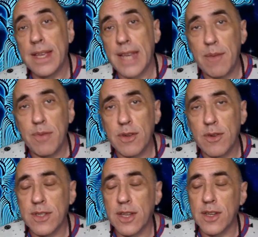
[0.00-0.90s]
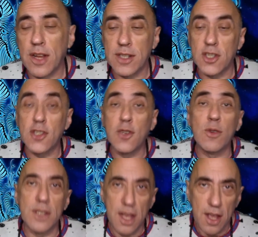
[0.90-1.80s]
Capricorns are not
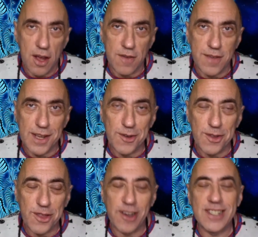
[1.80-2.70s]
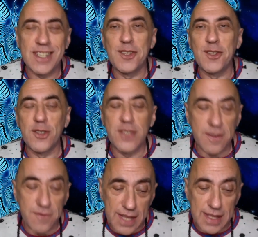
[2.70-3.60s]
short of any authority, and you usually
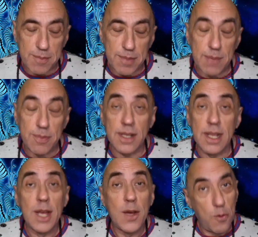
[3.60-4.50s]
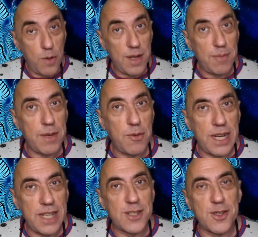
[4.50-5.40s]
find that people will be
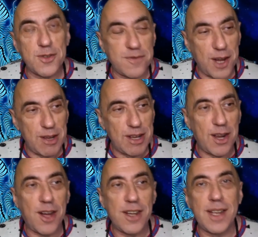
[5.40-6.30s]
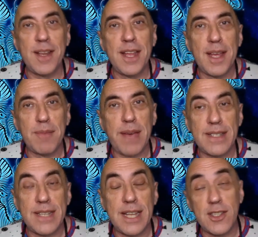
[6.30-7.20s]
willing to follow along and pay
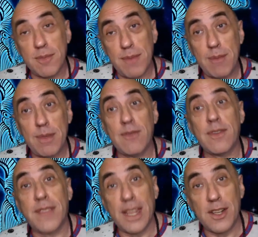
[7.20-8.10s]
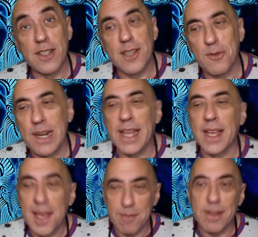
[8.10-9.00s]
attention, maybe even if they're not so willing,
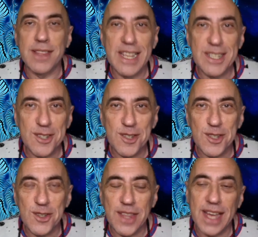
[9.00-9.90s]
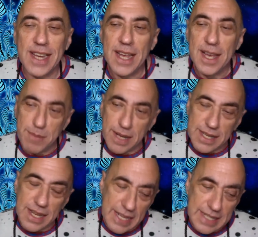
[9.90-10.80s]
but they do do that. But
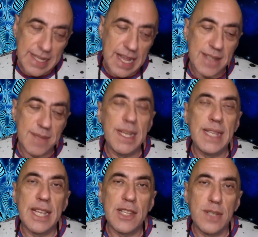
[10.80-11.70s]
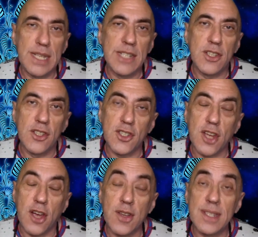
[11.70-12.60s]
it does mean that you need to
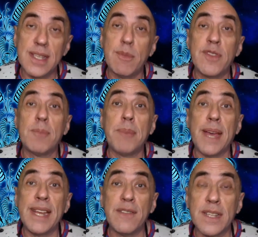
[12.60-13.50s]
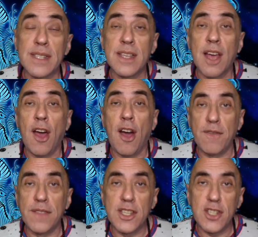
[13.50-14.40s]
show some of the benefits
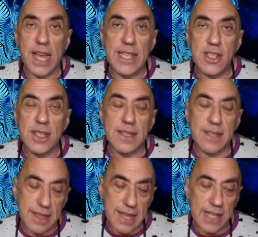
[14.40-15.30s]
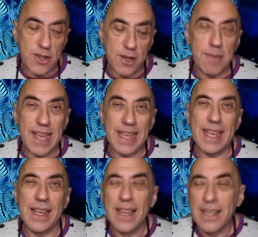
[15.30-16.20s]
of the changes that you're
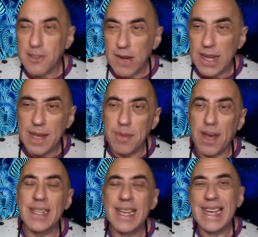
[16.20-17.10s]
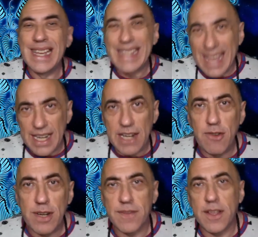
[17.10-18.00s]
making. It's really about getting
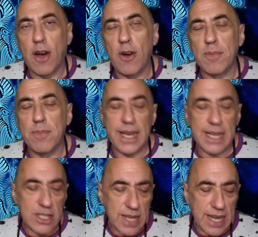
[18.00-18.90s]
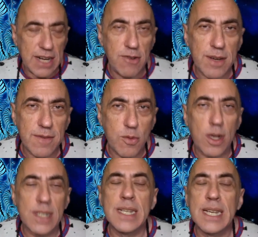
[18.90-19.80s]
rid of the old baggage, getting rid of
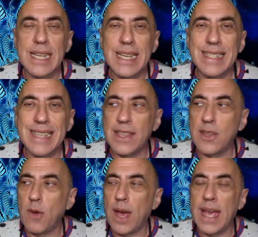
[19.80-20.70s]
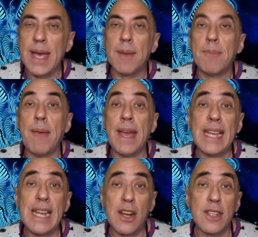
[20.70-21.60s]
what is in the way,
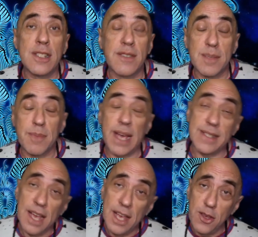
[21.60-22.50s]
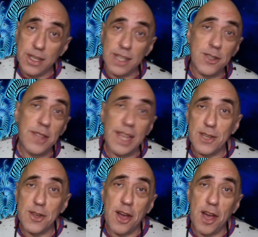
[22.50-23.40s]
making lots of space. You can do that in
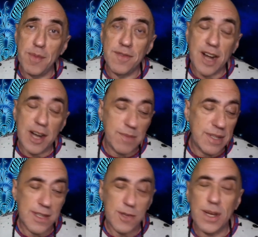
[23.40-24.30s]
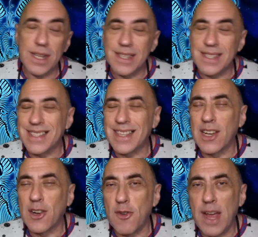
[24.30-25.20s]
your home environments as well. This is a
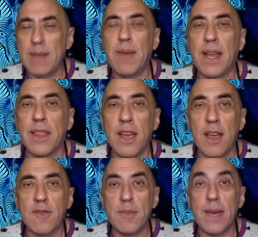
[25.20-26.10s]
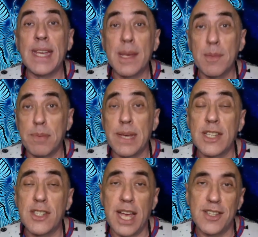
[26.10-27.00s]
great month for making big
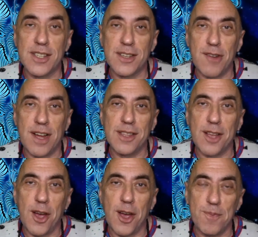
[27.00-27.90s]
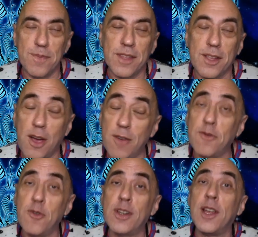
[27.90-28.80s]
changes around the home. Go
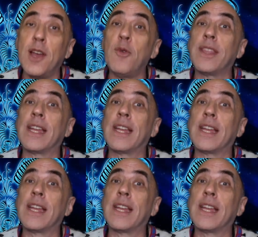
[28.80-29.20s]
forward with a